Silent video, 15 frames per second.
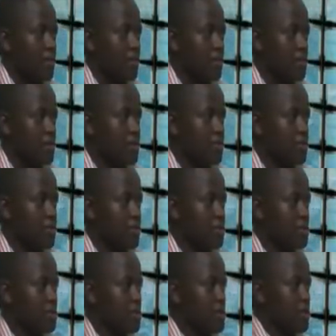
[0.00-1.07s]
The
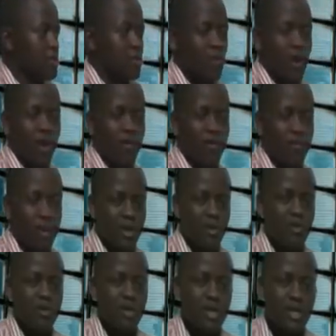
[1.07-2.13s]
seniors, yes. So we have
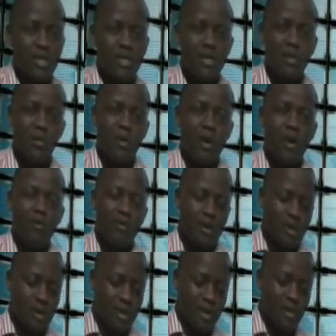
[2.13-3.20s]
medical clinic, we have
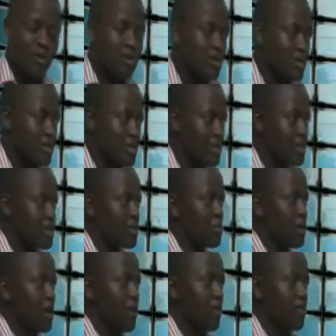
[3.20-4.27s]
a legal clinic,
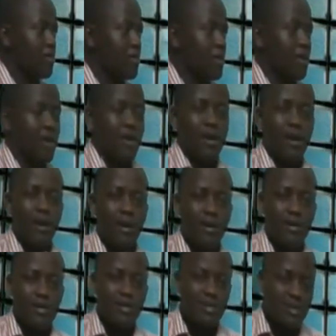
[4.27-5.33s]
we have
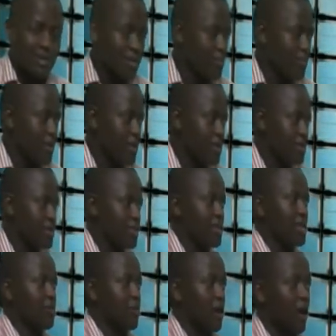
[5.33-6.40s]
tree
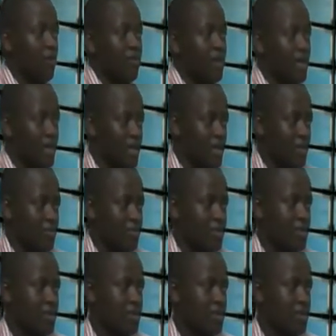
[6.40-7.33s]
planting, and we have cleanups.